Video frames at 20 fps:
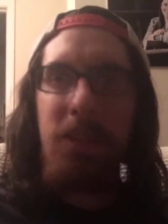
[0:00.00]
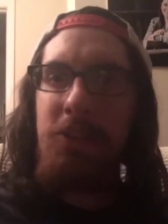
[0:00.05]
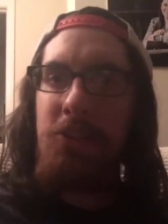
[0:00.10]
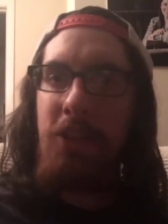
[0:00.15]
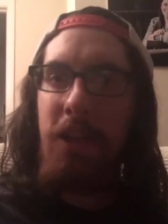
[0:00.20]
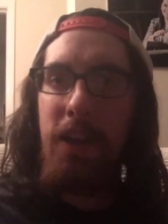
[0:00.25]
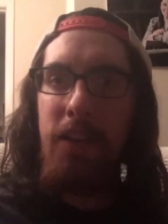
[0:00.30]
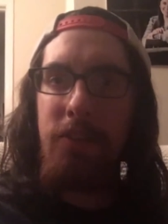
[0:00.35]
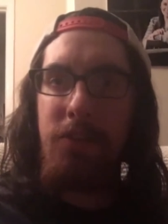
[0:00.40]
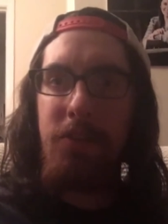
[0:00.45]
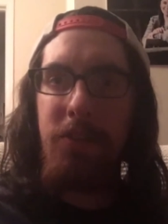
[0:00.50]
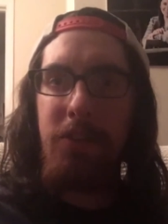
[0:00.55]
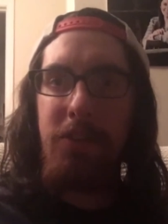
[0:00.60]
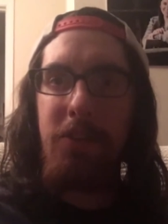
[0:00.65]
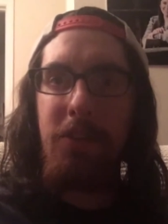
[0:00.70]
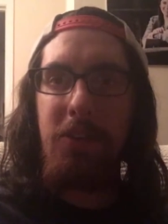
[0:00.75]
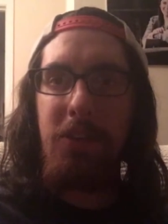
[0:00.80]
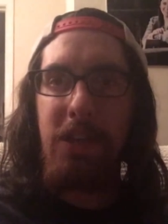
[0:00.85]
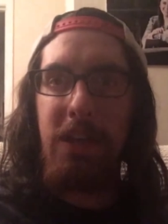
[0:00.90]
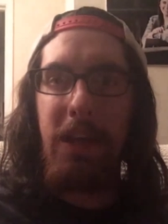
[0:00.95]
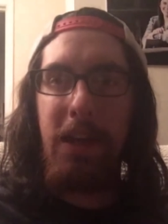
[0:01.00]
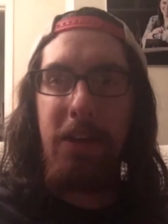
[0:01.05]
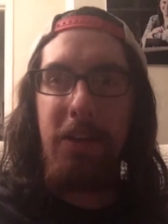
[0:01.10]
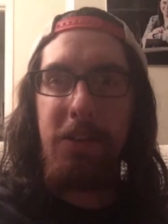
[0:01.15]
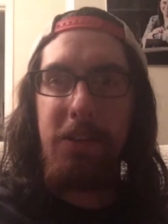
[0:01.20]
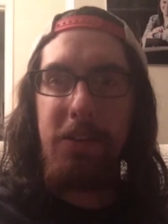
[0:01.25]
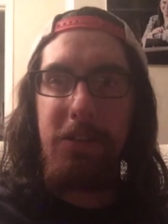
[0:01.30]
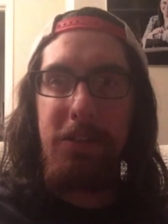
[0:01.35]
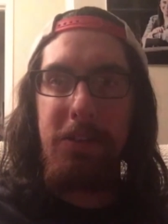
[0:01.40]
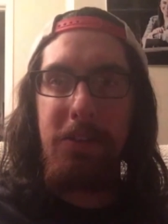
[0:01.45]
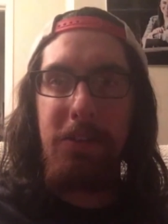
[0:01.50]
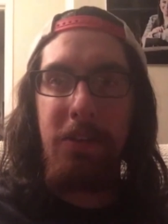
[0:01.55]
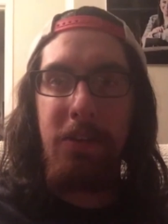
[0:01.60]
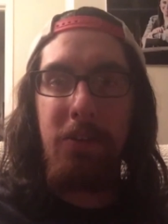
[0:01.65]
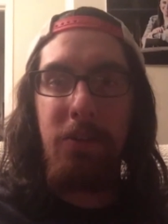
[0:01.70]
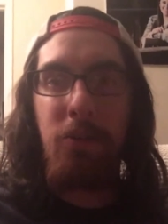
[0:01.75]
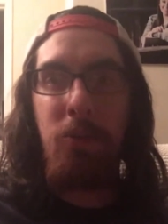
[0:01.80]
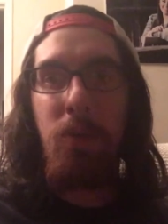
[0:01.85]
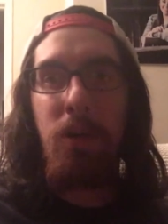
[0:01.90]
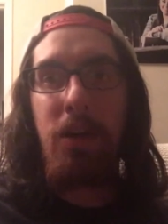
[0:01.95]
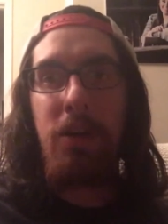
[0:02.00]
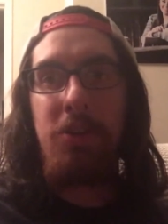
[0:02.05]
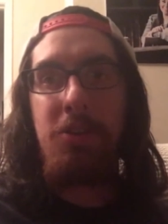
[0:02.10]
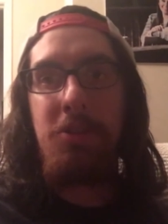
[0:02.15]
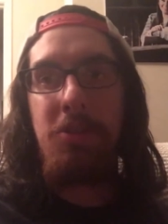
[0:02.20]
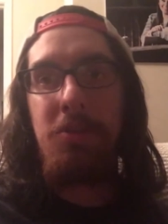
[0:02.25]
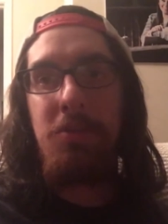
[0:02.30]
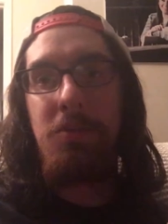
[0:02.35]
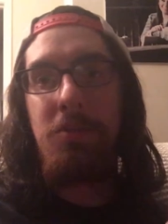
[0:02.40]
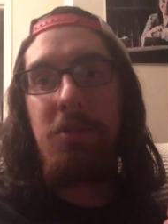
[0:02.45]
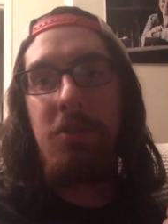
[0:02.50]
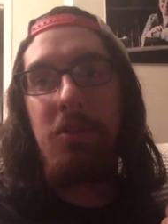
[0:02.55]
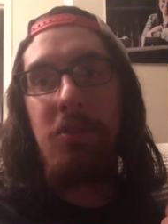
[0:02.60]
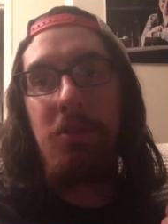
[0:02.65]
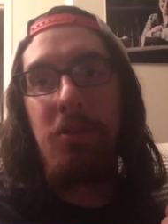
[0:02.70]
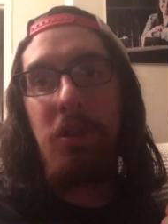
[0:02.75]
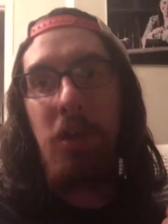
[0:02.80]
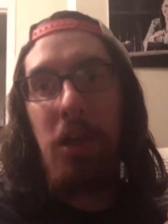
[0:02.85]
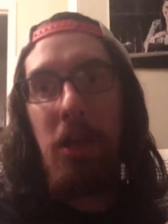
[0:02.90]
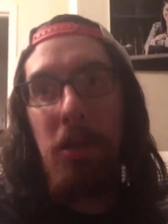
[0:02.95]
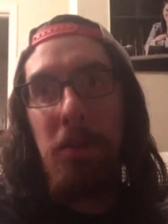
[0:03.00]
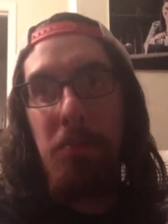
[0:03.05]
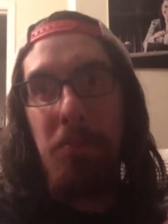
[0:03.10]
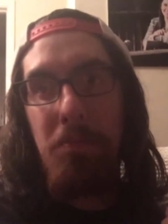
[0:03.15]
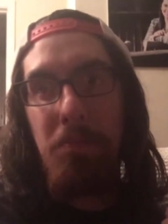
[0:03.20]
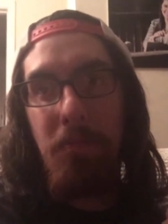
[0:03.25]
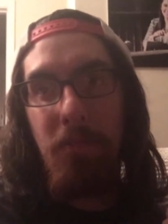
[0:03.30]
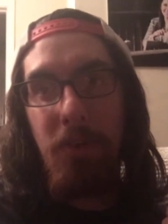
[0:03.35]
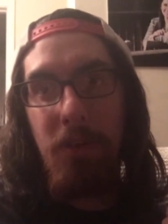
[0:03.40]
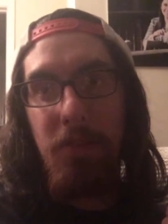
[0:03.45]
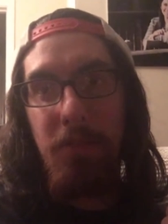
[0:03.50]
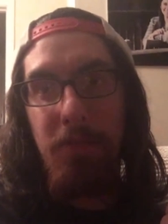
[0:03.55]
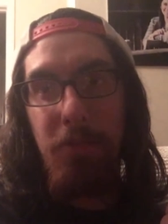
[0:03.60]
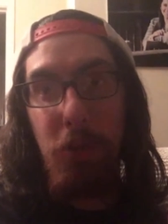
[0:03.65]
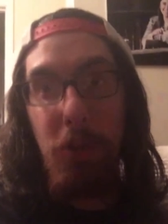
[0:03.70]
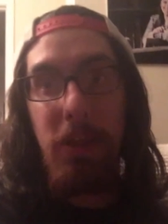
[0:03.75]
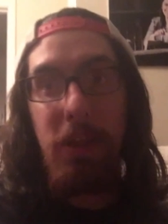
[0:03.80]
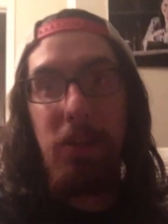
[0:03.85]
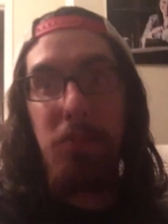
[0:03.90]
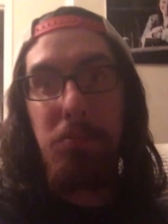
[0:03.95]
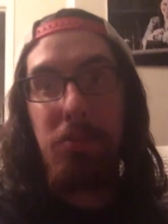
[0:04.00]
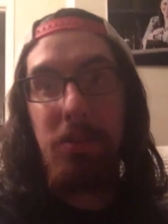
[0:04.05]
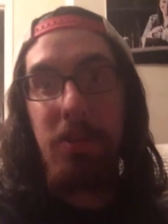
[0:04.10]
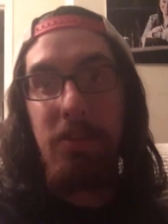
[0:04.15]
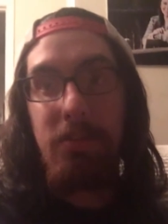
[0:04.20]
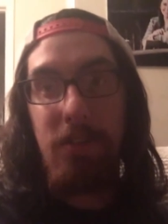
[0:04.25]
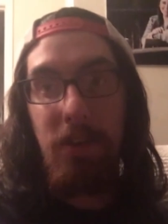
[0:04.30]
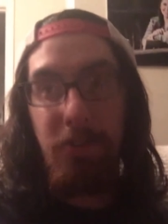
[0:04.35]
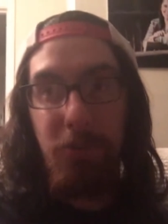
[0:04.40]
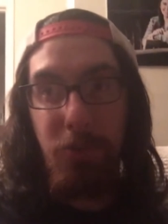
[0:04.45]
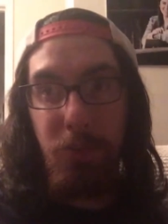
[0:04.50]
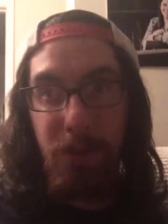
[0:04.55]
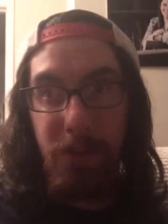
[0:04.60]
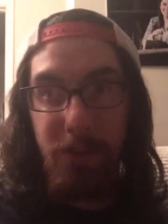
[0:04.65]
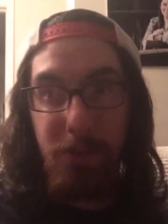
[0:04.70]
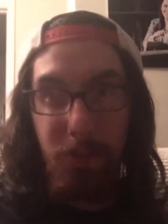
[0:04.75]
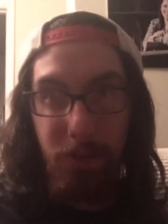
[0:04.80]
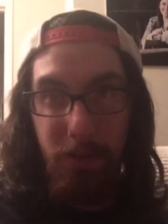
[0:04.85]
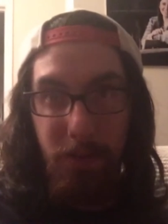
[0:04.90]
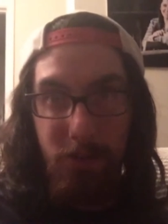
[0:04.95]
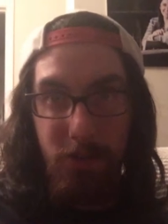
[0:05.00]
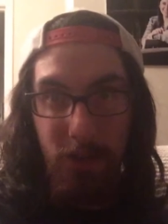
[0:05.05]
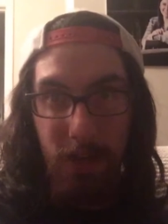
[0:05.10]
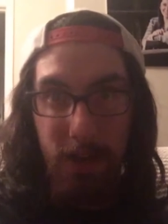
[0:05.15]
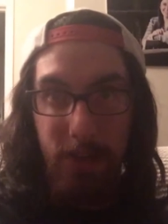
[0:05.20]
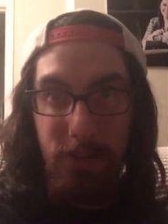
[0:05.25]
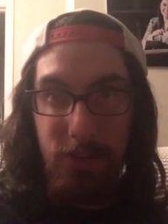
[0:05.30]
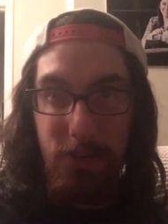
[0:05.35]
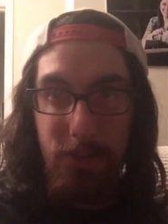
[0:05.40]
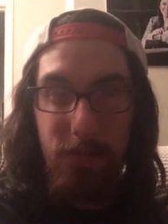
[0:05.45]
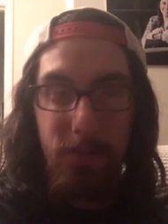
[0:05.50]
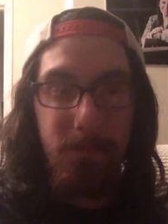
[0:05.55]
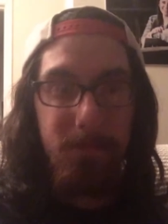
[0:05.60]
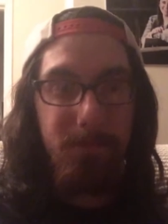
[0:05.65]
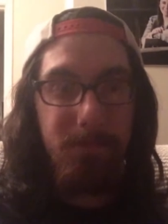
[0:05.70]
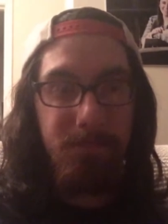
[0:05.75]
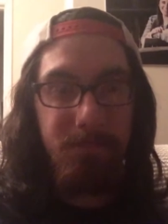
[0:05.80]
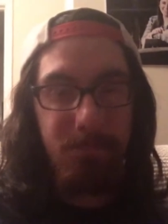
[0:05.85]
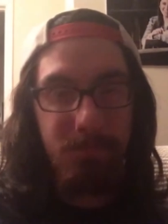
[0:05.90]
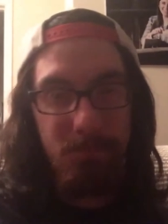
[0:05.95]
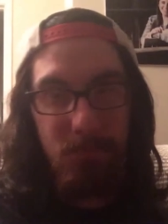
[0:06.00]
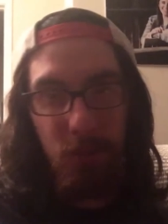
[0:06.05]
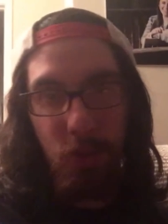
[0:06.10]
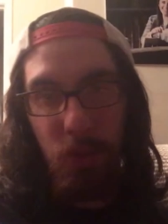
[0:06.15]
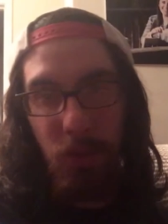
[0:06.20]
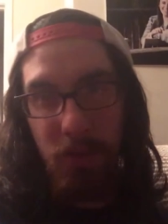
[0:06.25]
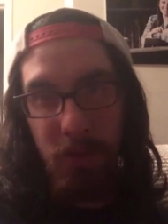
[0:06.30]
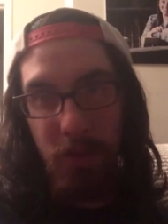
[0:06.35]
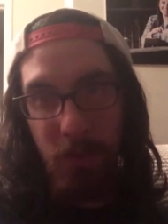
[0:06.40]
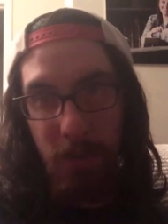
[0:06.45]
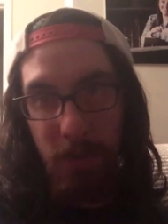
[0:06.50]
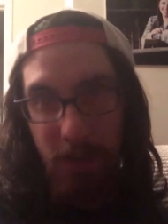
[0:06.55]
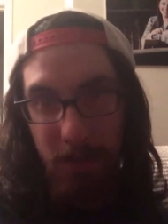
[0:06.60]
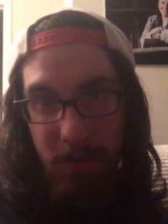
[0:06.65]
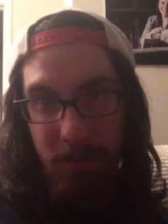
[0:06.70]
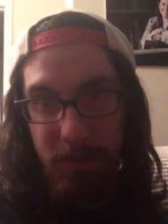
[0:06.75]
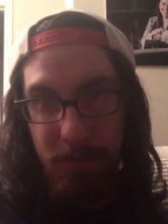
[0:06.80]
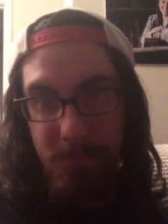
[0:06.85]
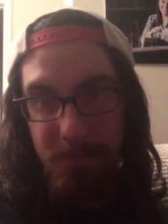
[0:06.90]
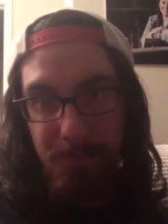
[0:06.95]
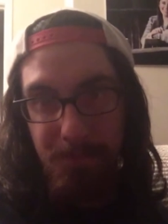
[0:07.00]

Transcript: challenge for a secret character that requires you to fully complete 7 weeks worth of challenges. You also have